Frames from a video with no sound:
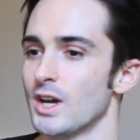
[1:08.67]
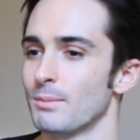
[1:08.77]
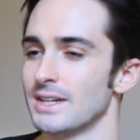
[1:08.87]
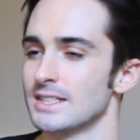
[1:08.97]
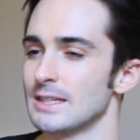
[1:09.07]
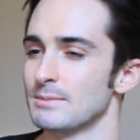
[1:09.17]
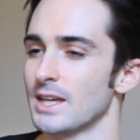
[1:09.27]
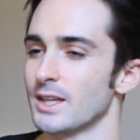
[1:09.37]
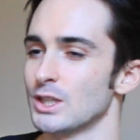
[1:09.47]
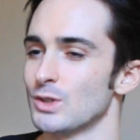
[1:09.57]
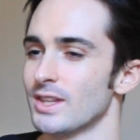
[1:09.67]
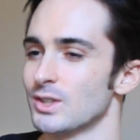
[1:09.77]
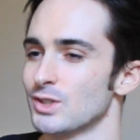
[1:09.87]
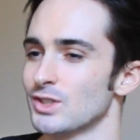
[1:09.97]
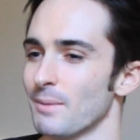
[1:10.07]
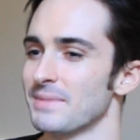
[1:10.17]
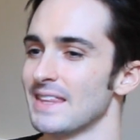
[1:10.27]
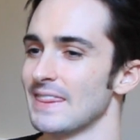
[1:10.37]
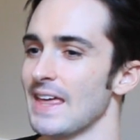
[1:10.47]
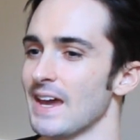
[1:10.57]
but it's him telling you that there's
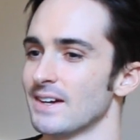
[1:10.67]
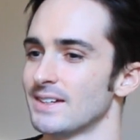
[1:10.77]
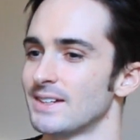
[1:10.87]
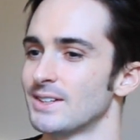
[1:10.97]
something there.